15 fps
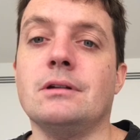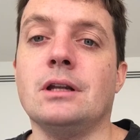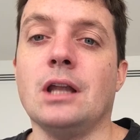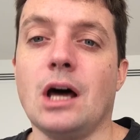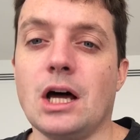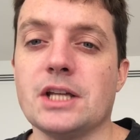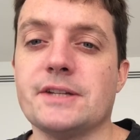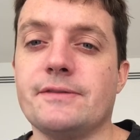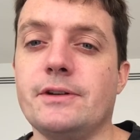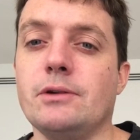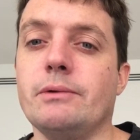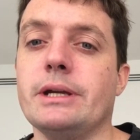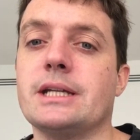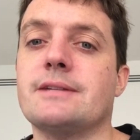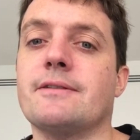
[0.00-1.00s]
last few
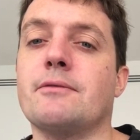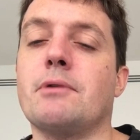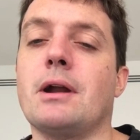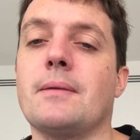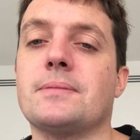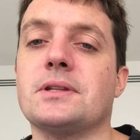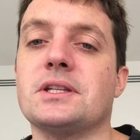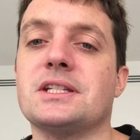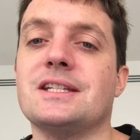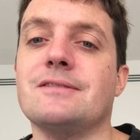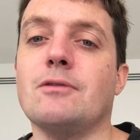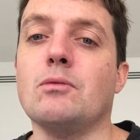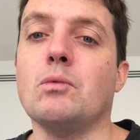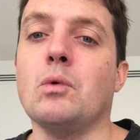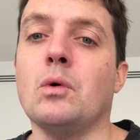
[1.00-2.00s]
weeks of the run-up to the
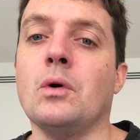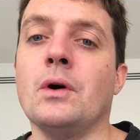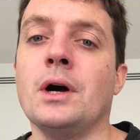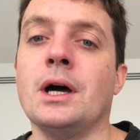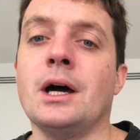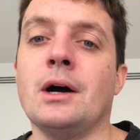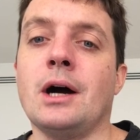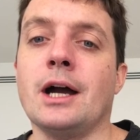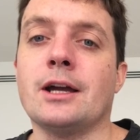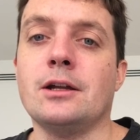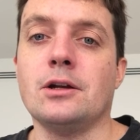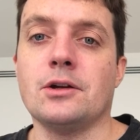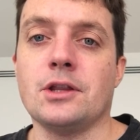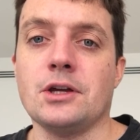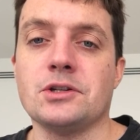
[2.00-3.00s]
Civil War, I could
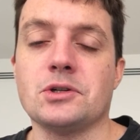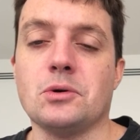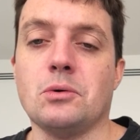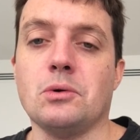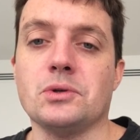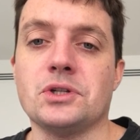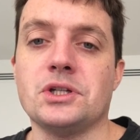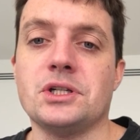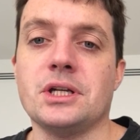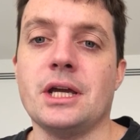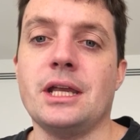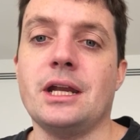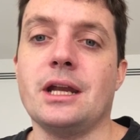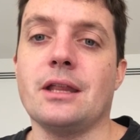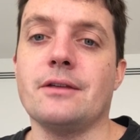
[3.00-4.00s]
look at those causes
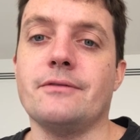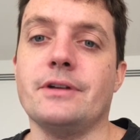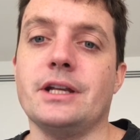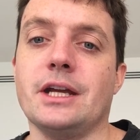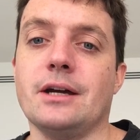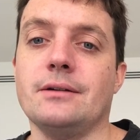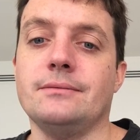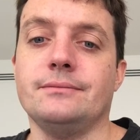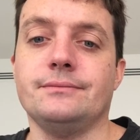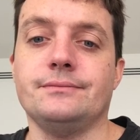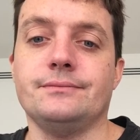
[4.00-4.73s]
in another video.